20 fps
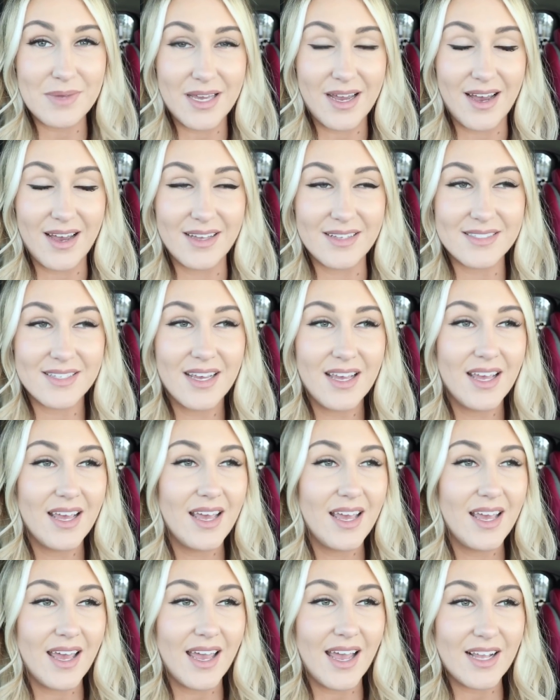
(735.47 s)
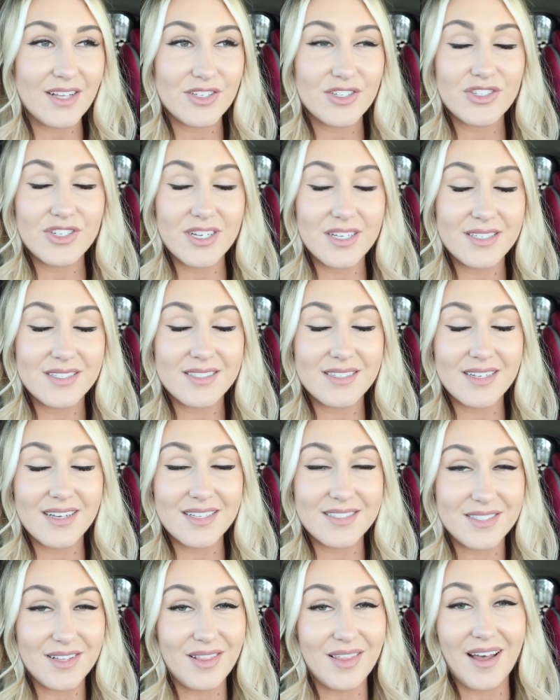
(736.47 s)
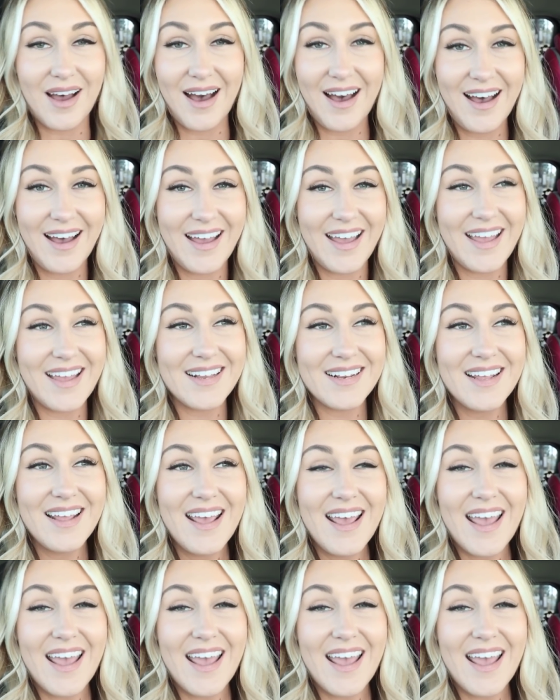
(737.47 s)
because it's just, it's a lot.